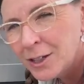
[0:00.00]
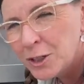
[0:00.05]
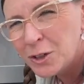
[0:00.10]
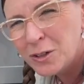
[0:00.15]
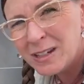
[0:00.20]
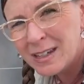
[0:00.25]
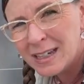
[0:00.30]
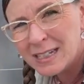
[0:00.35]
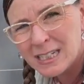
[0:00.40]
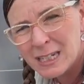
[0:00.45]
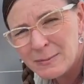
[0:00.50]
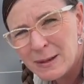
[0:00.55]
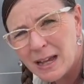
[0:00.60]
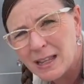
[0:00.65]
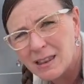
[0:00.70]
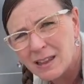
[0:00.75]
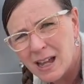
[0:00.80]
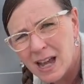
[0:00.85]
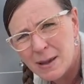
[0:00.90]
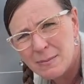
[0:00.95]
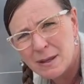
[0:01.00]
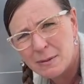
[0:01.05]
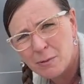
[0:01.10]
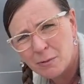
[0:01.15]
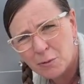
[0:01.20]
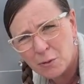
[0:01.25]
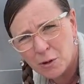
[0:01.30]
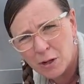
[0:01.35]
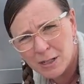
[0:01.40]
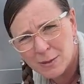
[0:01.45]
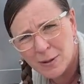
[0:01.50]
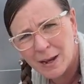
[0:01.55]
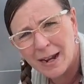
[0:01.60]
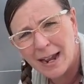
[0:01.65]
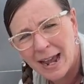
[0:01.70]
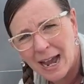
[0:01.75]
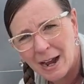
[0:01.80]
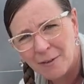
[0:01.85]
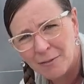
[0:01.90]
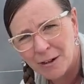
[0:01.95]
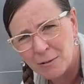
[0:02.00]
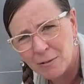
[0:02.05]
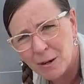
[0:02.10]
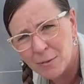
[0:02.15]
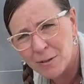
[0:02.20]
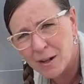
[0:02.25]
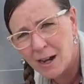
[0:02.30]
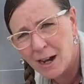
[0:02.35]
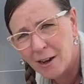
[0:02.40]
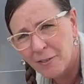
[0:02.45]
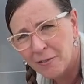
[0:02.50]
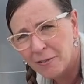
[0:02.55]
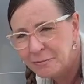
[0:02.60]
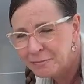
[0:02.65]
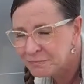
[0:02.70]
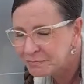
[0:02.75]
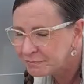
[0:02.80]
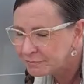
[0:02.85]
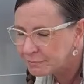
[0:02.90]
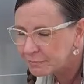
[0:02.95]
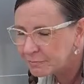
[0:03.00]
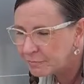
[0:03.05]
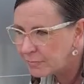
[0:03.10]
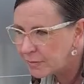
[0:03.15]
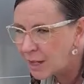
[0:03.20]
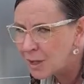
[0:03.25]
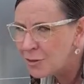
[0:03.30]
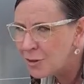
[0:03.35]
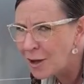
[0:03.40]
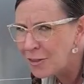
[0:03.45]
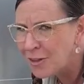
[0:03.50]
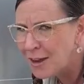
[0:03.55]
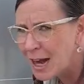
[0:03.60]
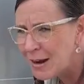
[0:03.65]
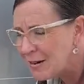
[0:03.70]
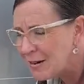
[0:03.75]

you can get to about Lyman before it's about halfway rubbed off. Not that